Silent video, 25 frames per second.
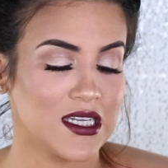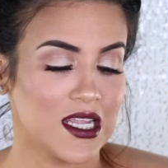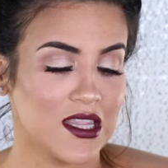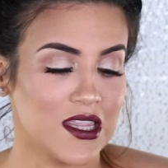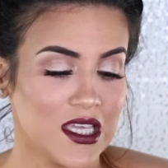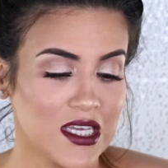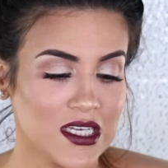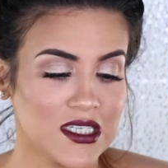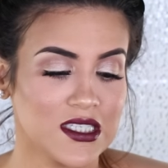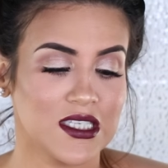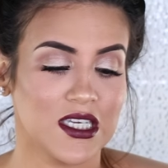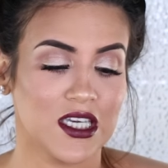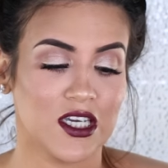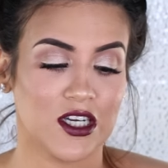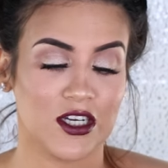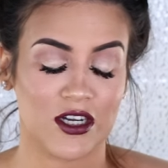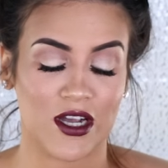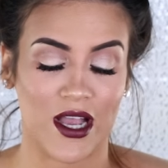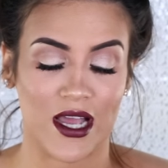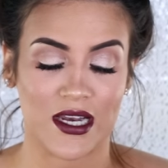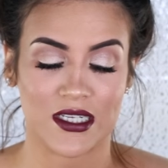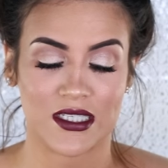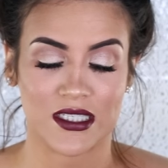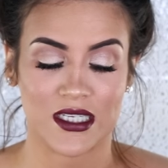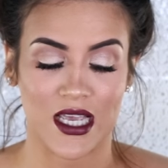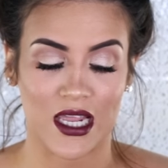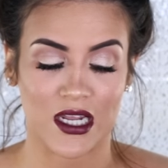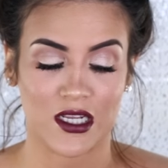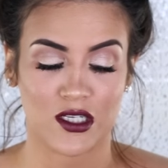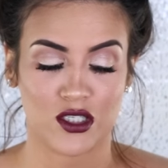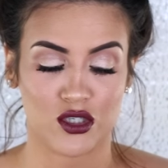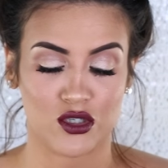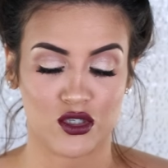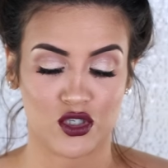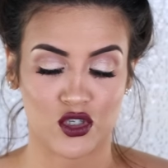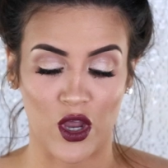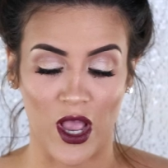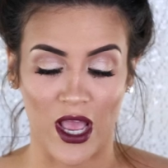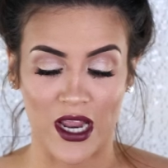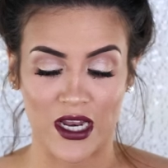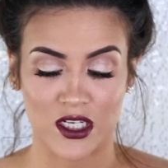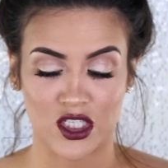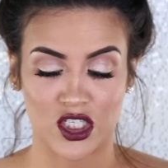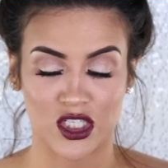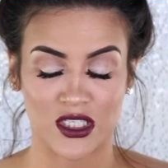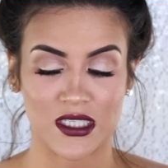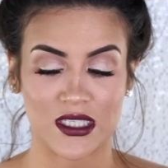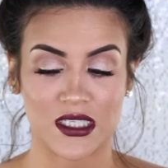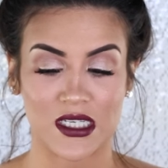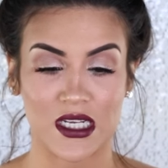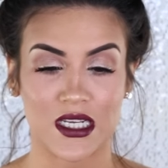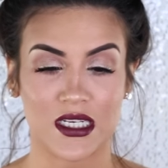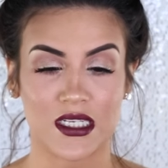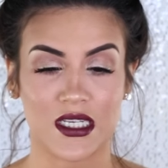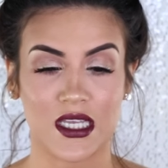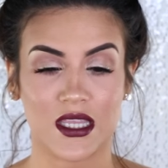this year I decided to try to just stick